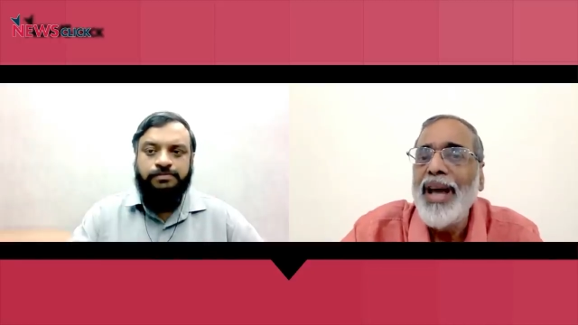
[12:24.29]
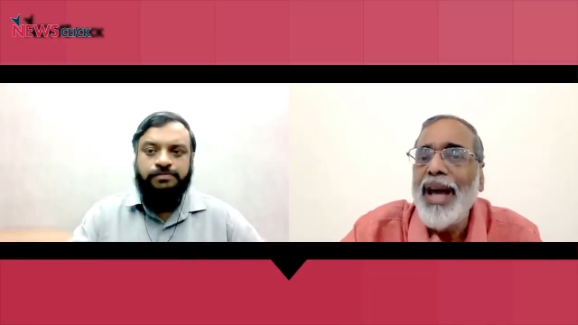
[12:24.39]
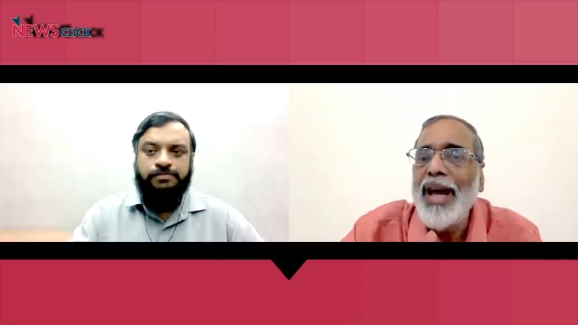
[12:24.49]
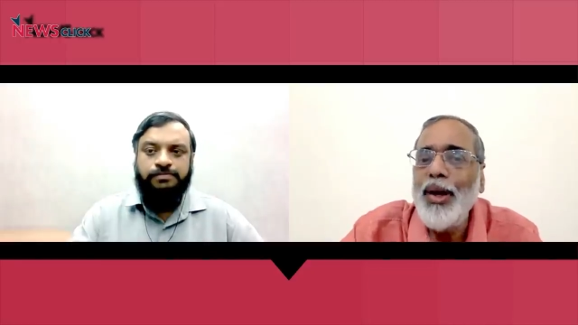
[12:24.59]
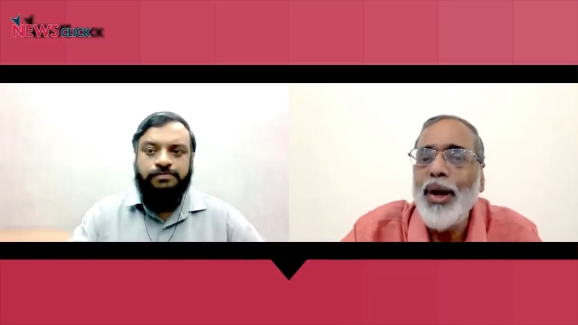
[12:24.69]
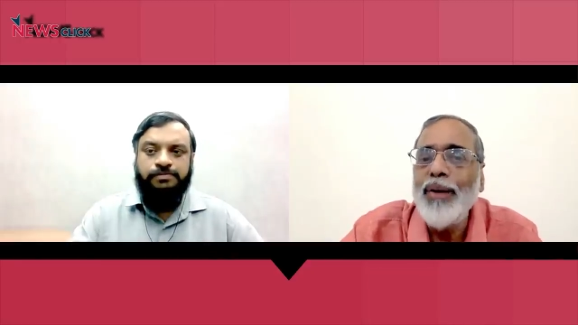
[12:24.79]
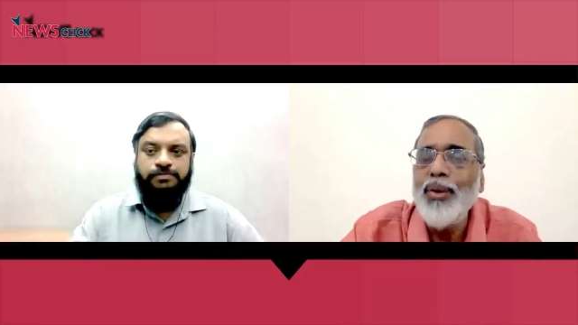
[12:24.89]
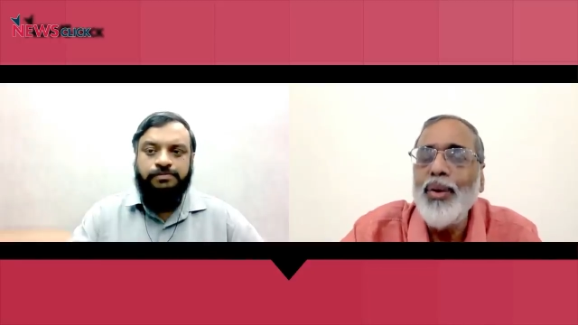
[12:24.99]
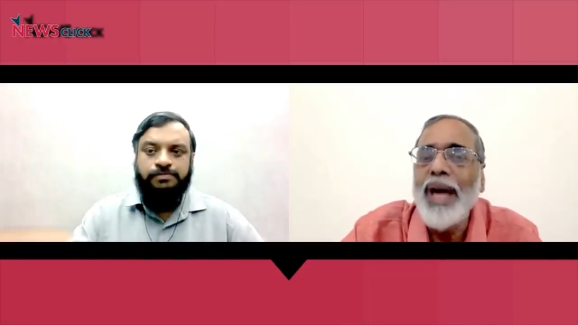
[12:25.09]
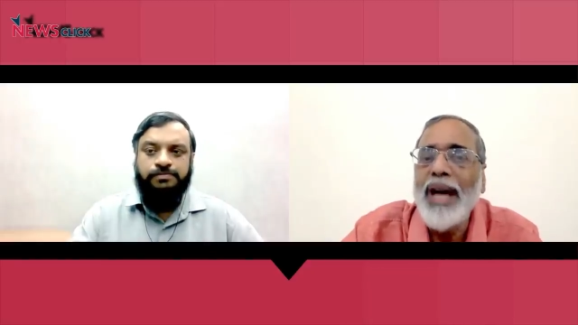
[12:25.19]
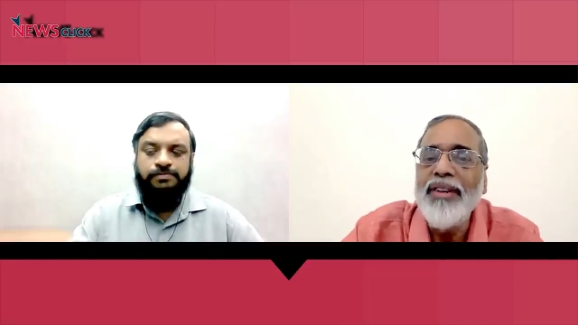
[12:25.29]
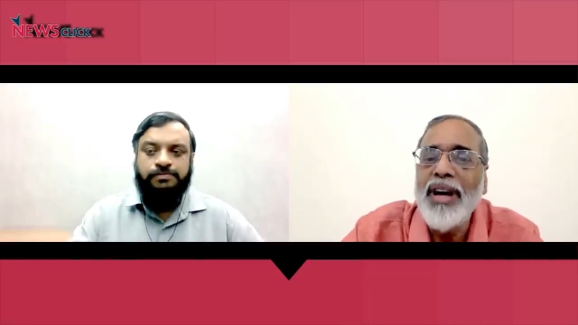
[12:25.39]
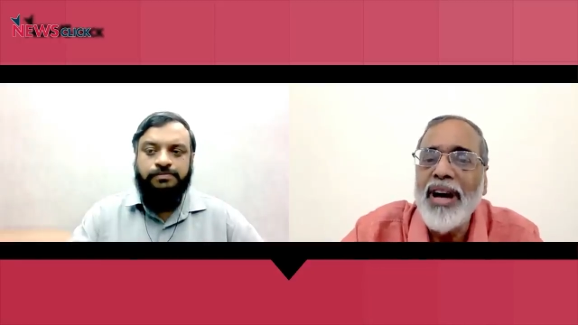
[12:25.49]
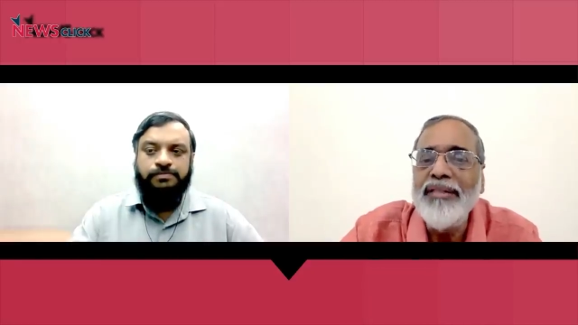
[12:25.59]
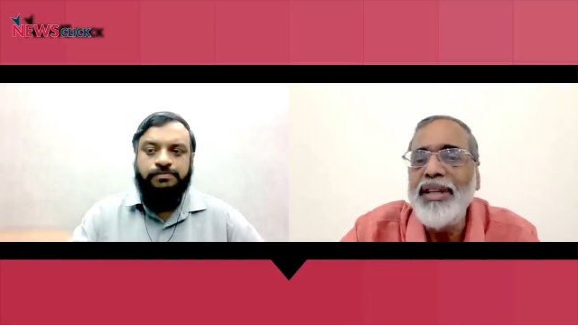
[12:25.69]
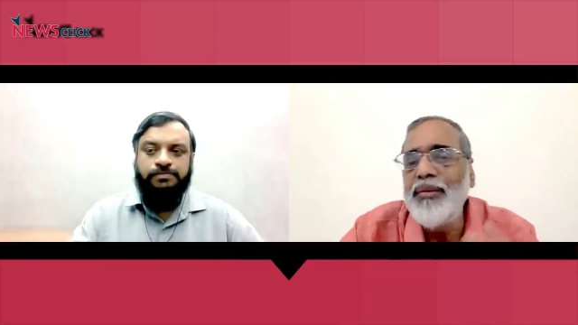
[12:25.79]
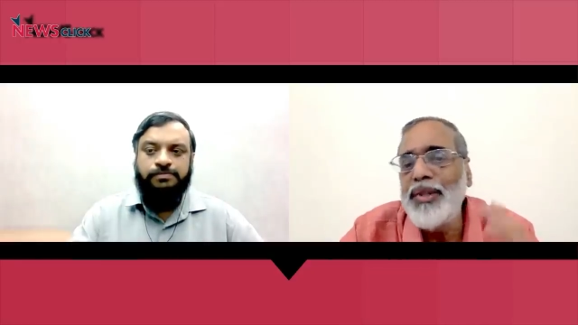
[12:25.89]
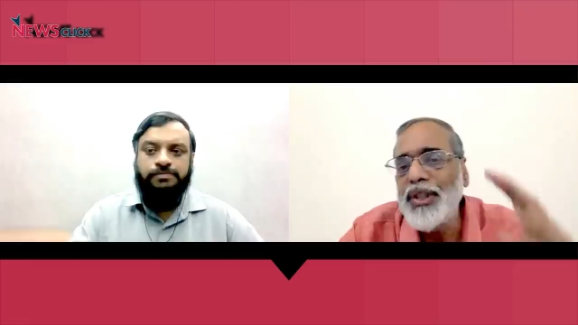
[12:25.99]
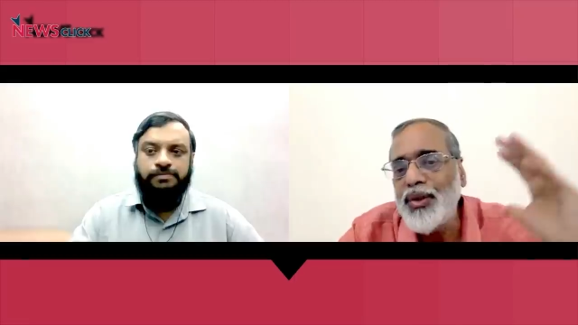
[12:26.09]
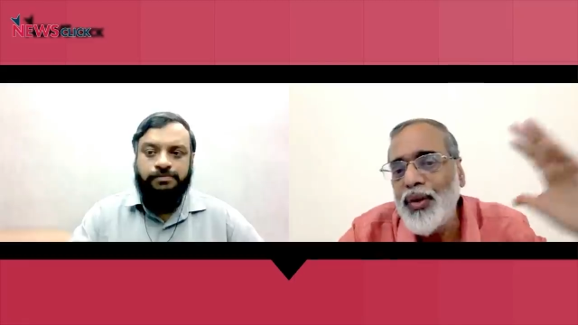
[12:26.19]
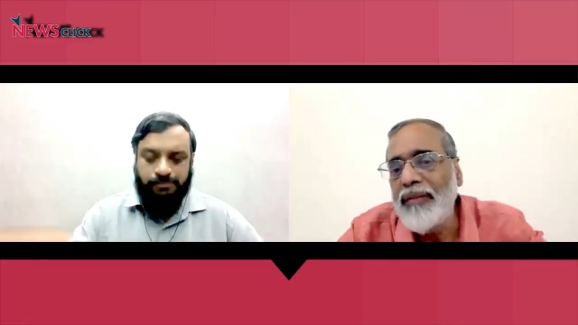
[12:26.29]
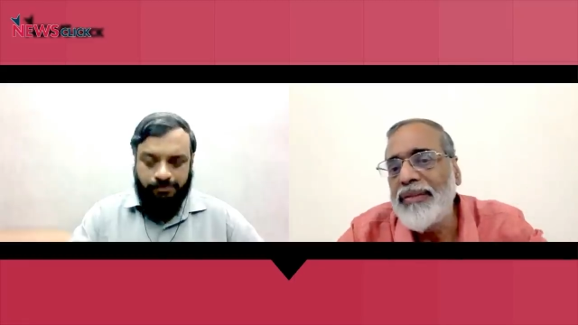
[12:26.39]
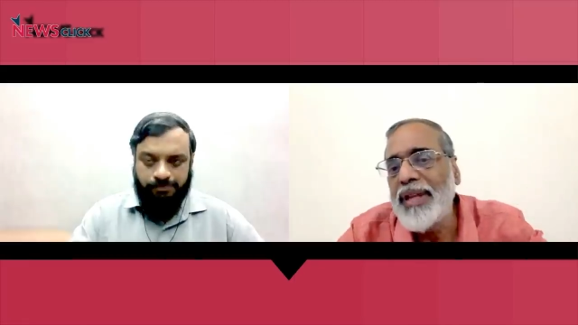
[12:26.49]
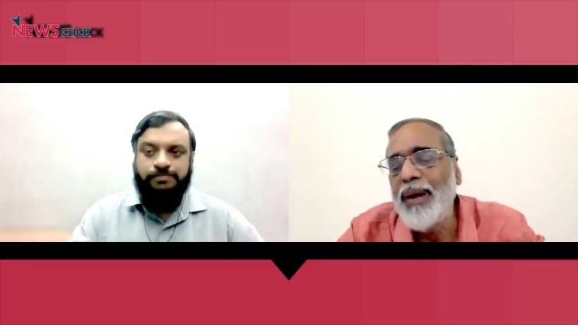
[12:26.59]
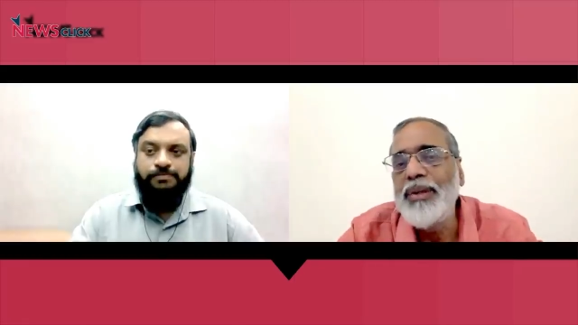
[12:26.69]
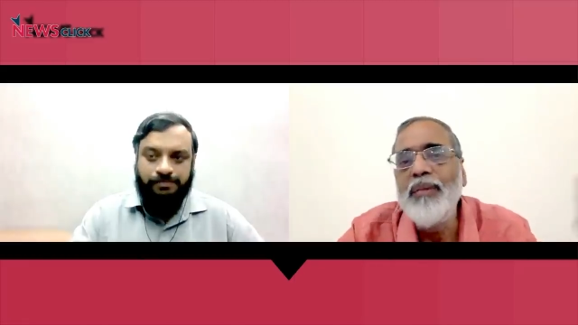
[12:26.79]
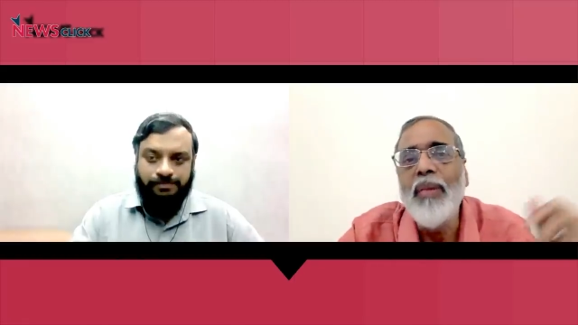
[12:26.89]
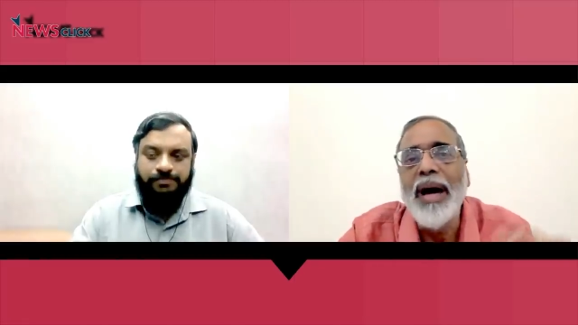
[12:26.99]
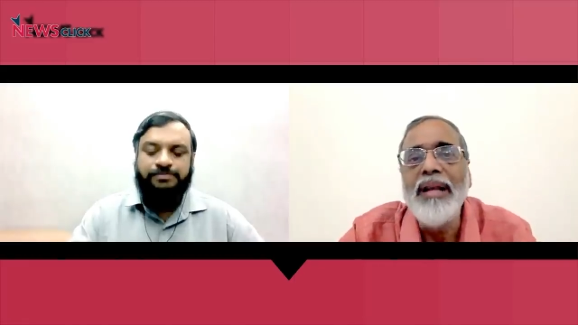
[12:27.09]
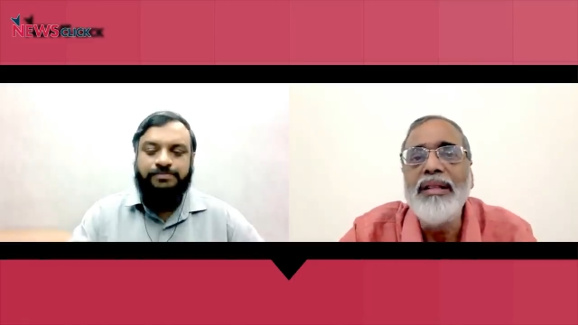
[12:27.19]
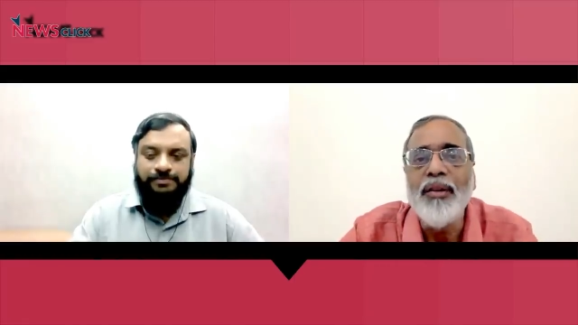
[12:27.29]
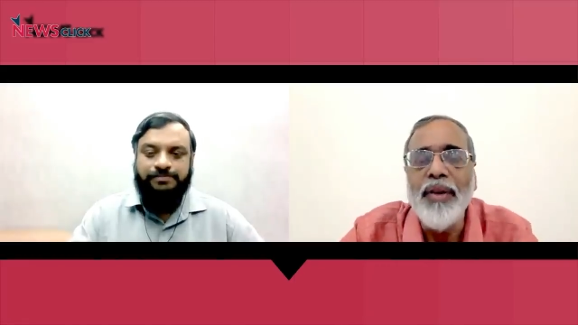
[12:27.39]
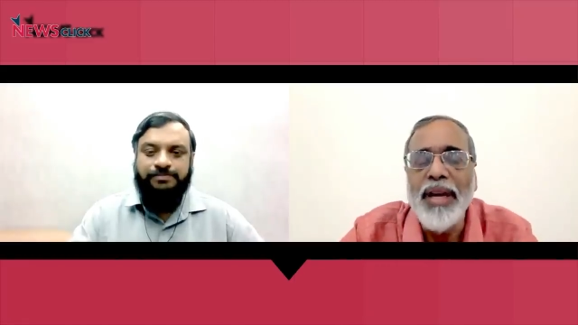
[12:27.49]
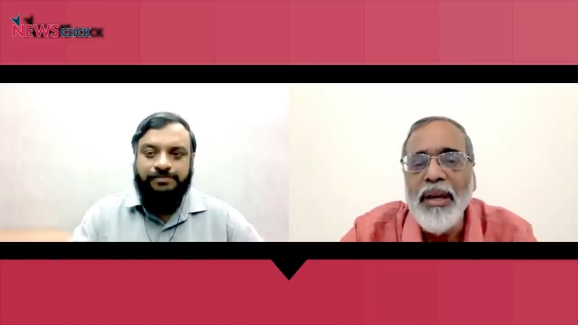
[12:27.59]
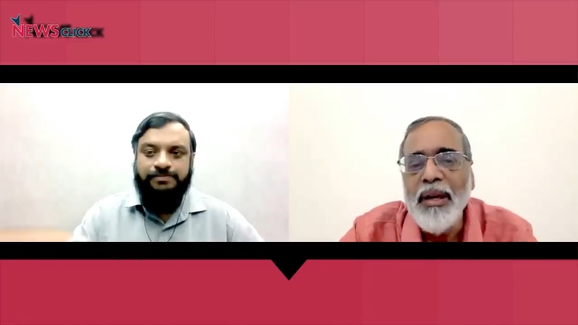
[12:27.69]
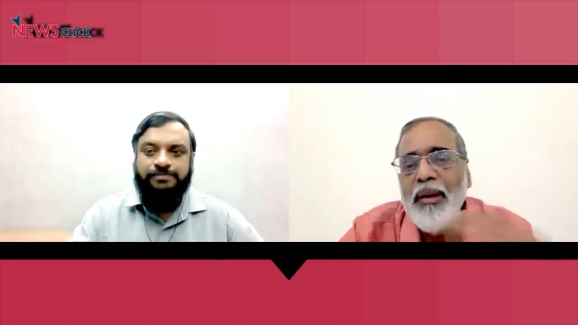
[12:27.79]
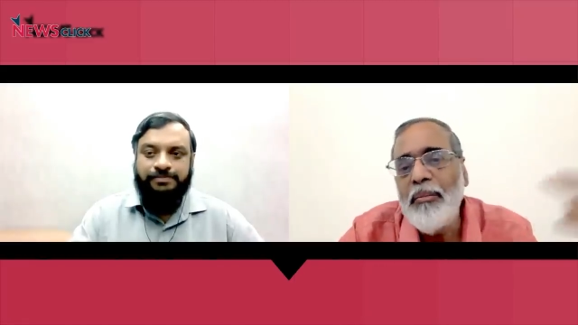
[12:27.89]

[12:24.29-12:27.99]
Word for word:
Speaker 1: and not to have a country which is 12,000 miles away